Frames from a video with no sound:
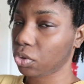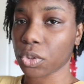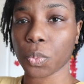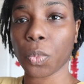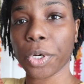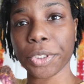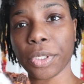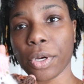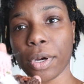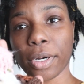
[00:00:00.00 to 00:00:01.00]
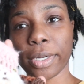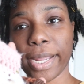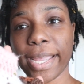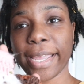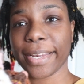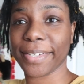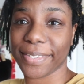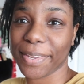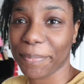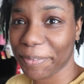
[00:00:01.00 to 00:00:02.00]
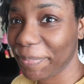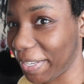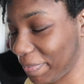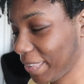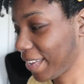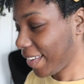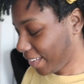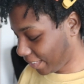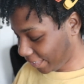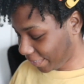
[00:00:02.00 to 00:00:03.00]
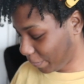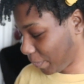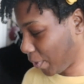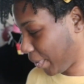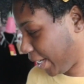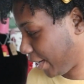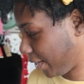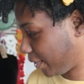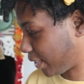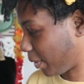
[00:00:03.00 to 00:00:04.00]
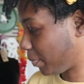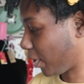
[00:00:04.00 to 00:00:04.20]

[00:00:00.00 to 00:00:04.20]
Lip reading: just one yarn. I added some of my mohair type